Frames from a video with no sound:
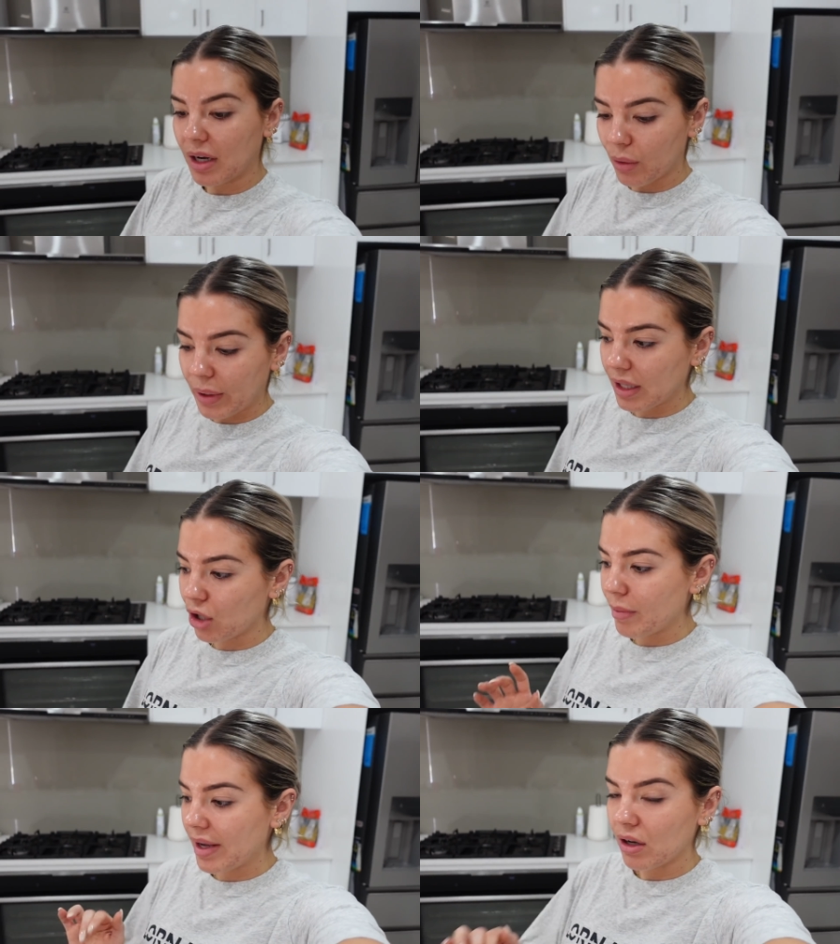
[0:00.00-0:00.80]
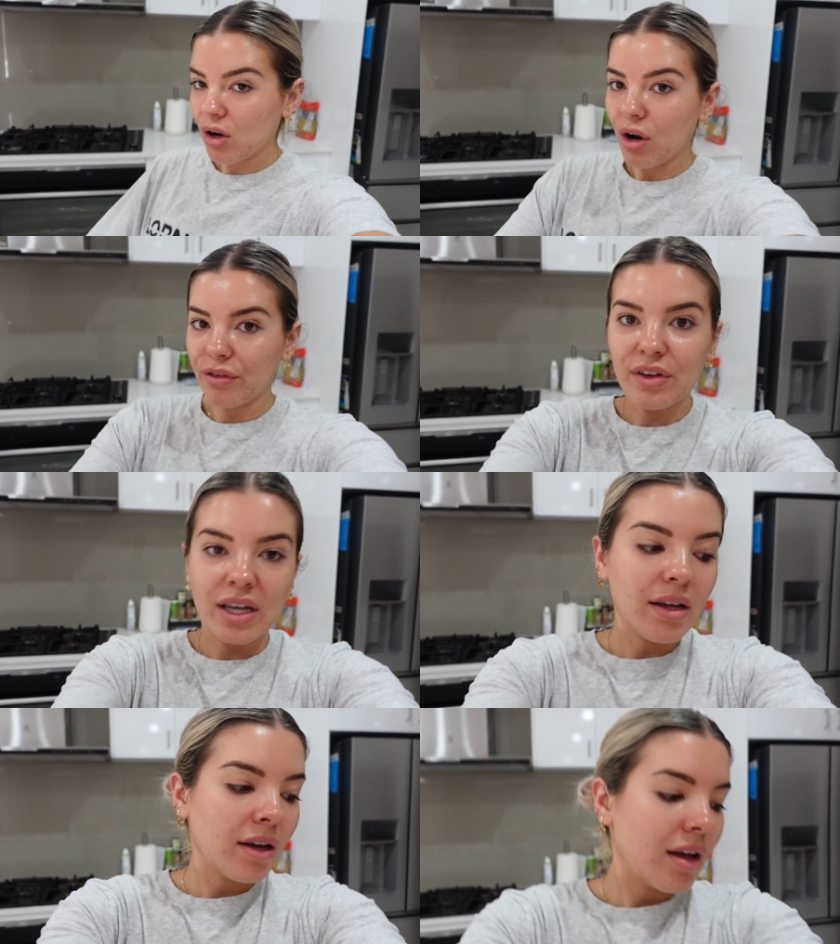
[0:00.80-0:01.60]
gonna quickly go make a
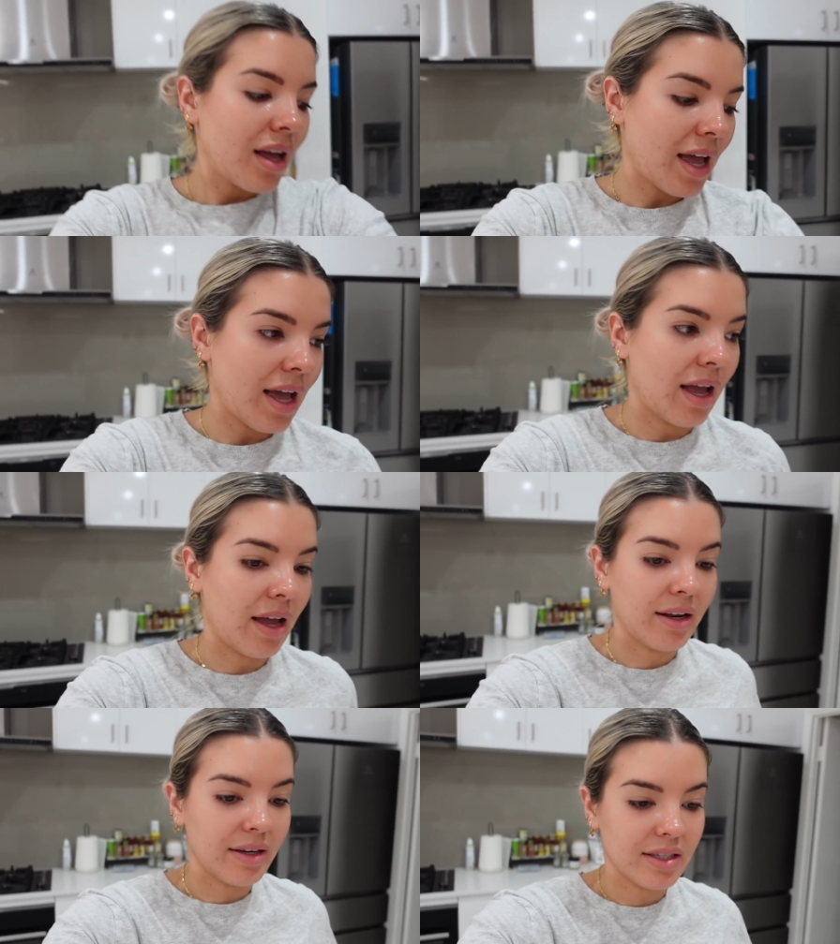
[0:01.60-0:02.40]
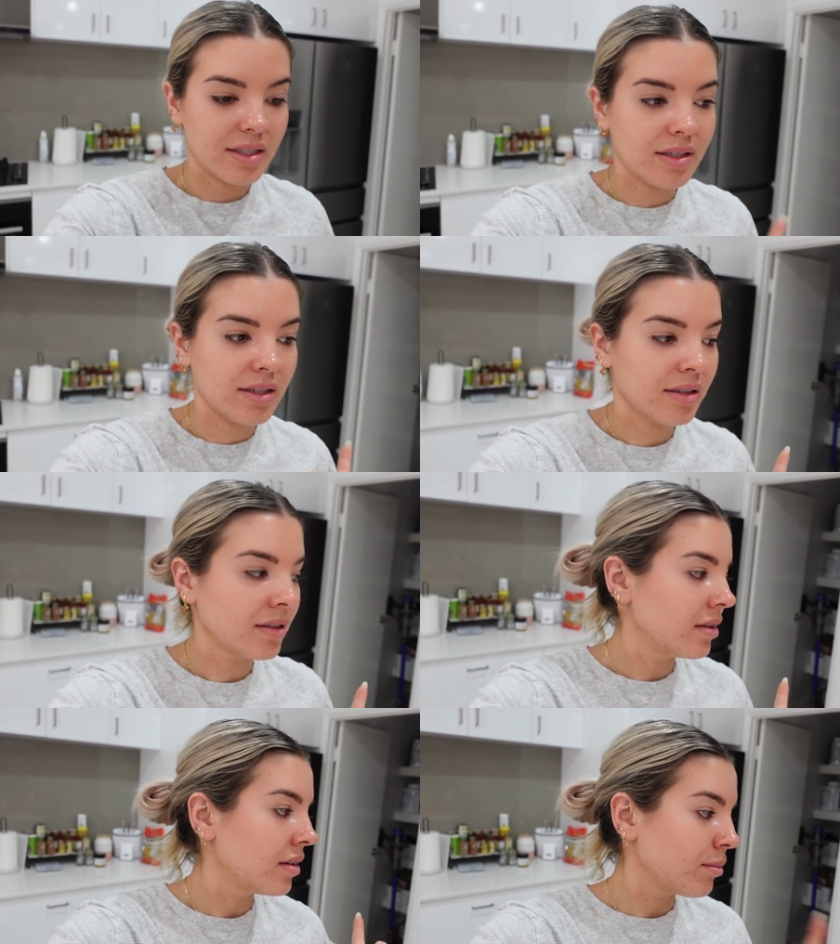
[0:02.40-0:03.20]
coffee and
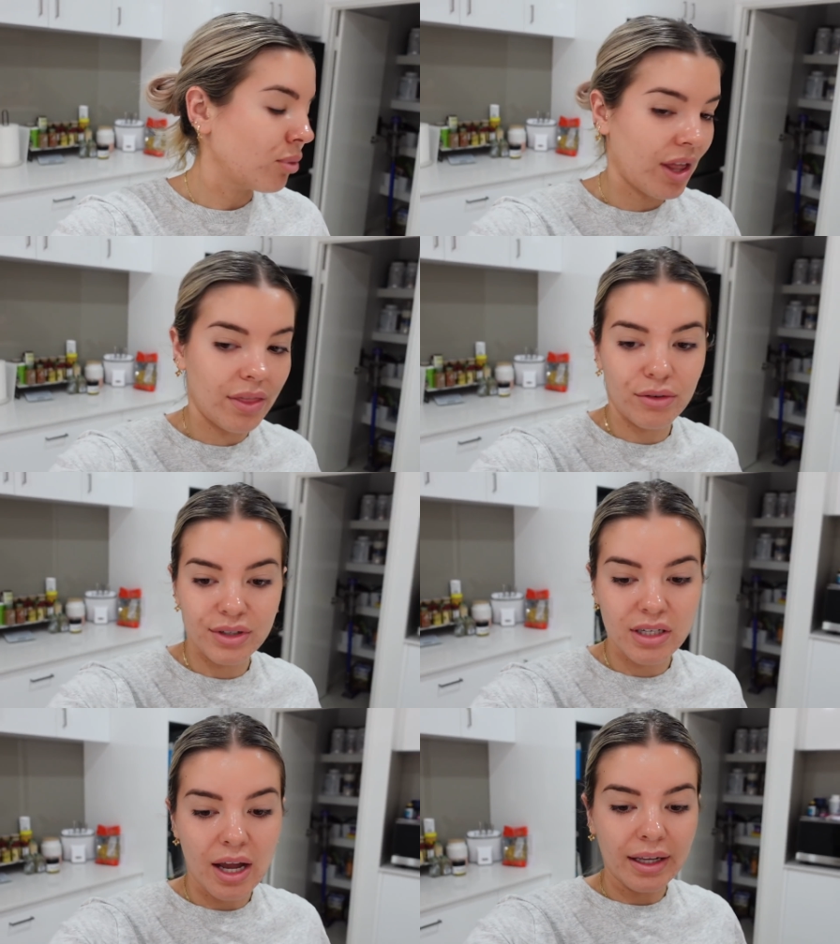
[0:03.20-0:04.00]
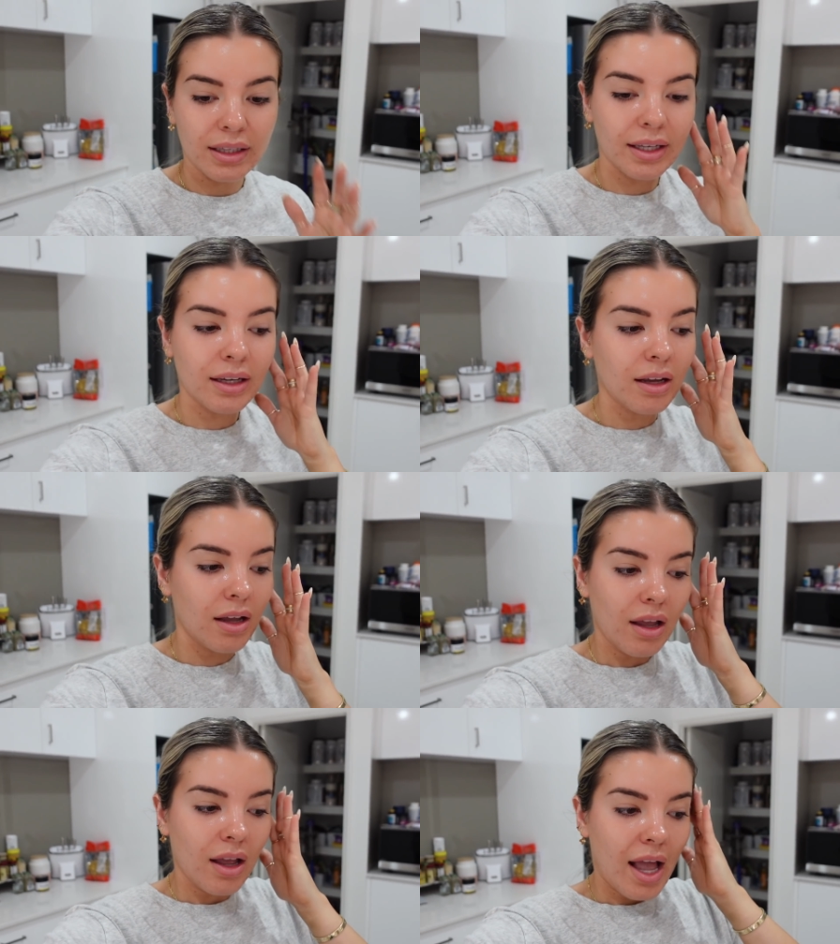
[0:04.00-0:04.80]
put that in the recycling,
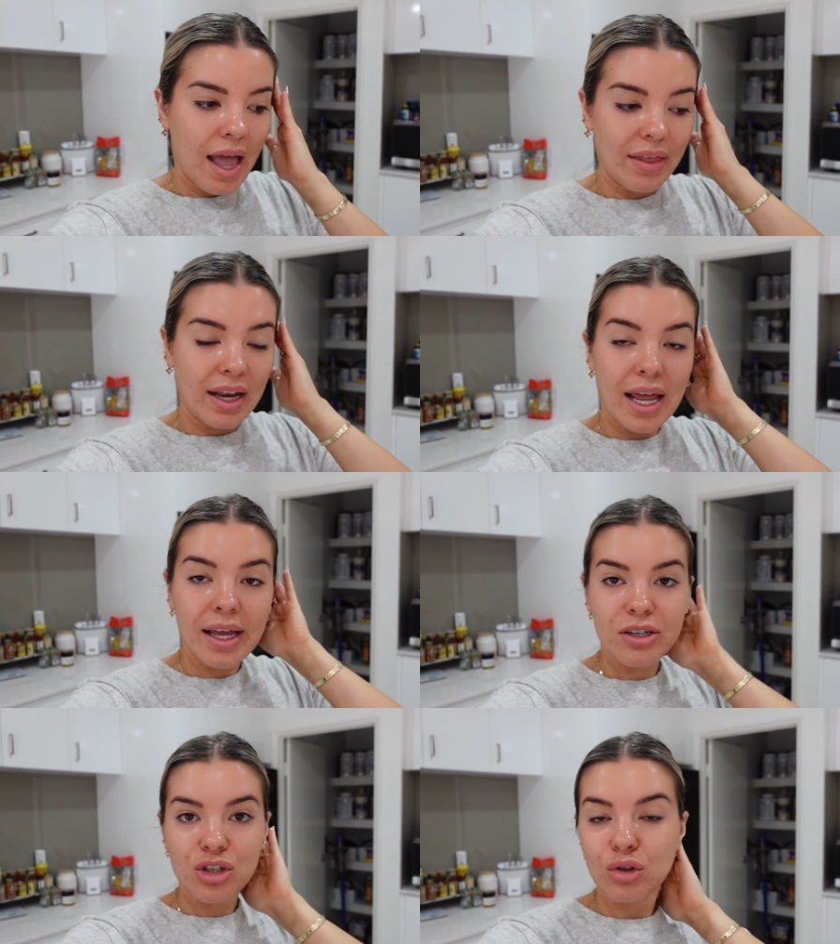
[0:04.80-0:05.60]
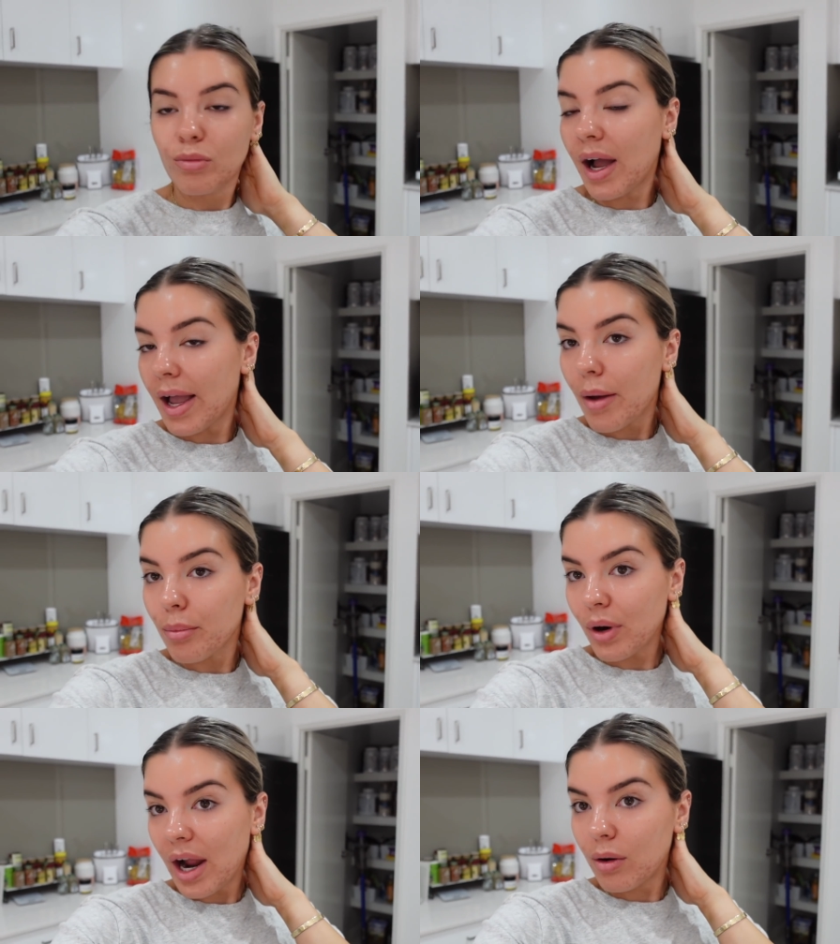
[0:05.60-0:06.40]
and then head to my
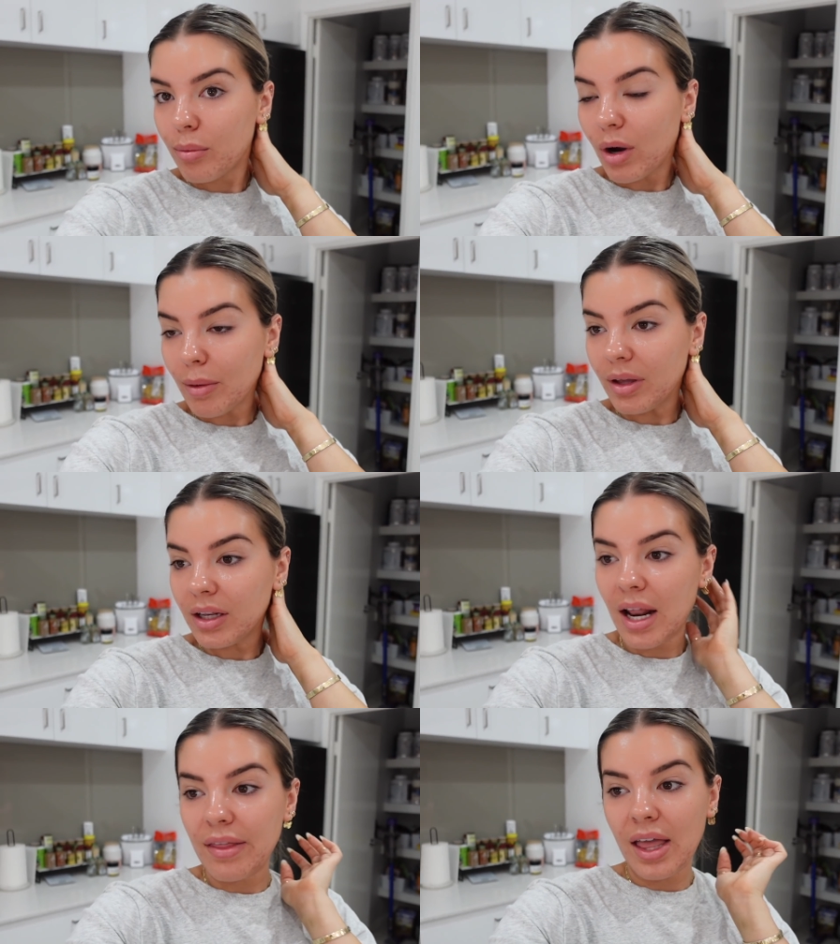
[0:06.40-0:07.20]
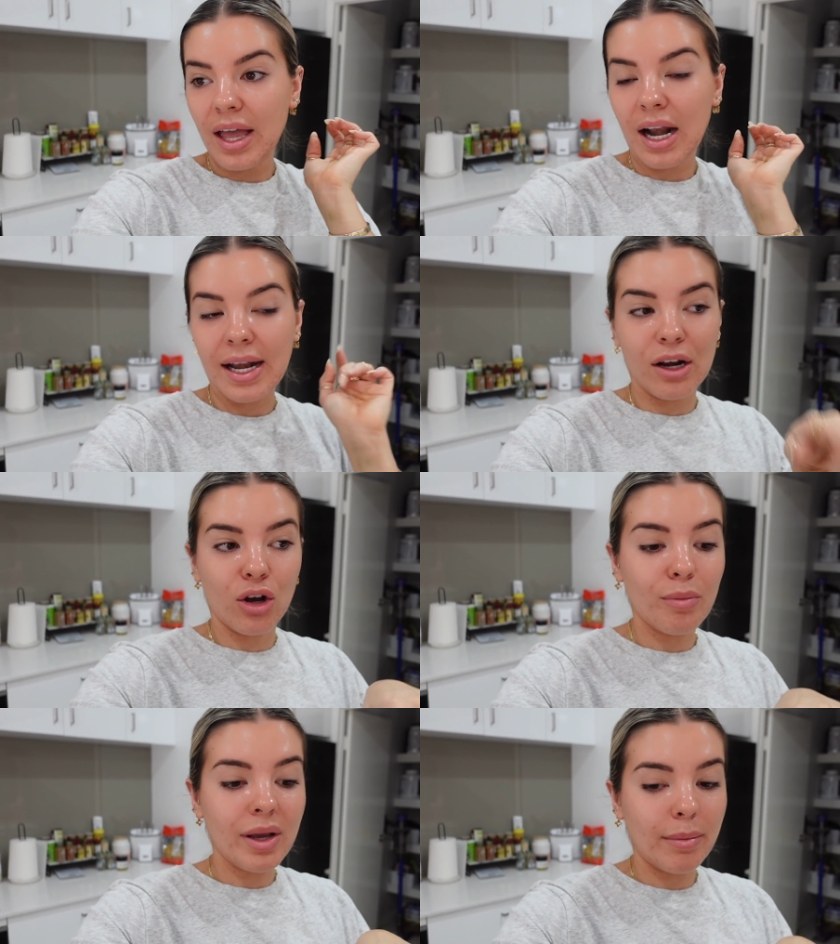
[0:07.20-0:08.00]
brow appointment, and then I need to
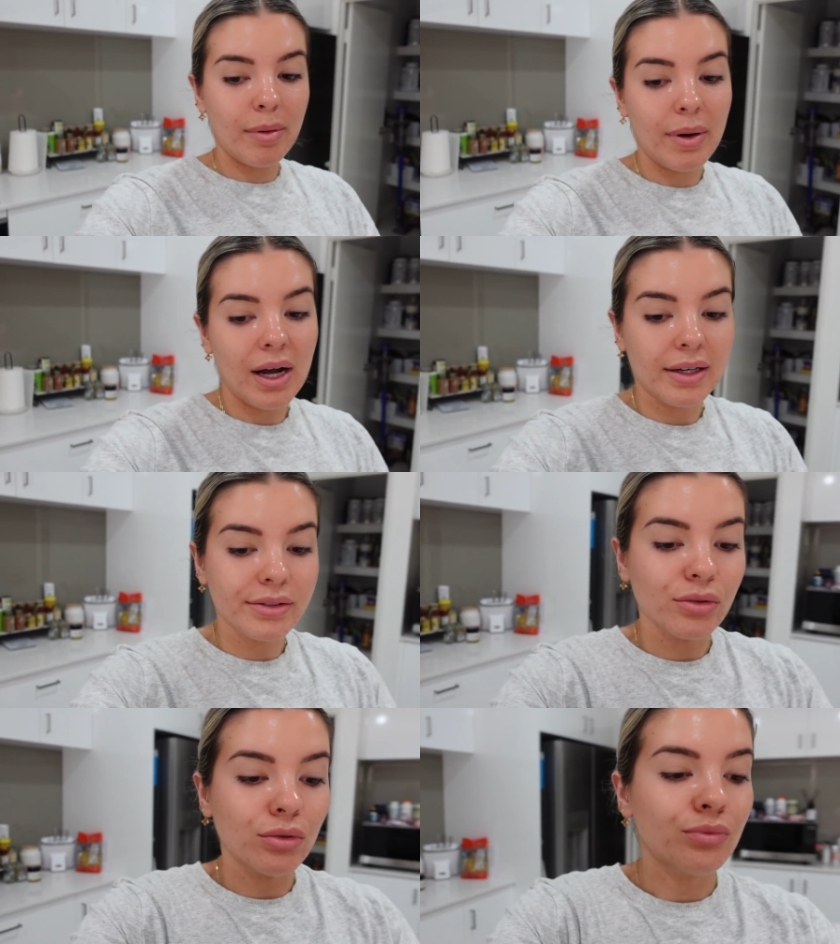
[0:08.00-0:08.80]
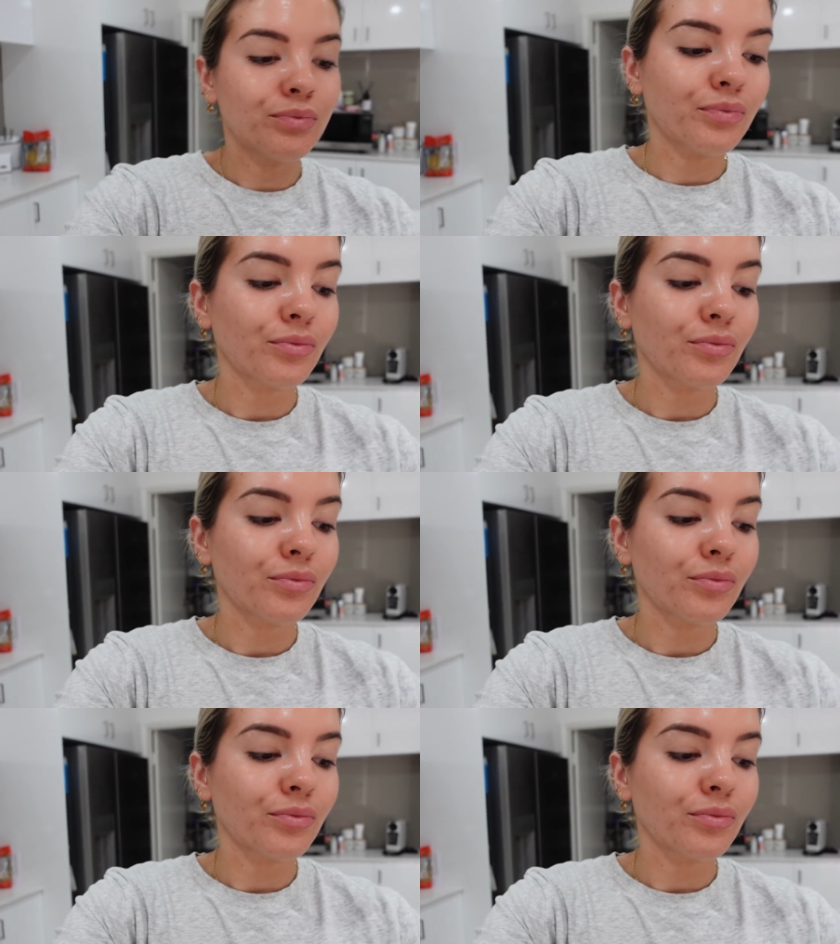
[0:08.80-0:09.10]
go pick up a parcel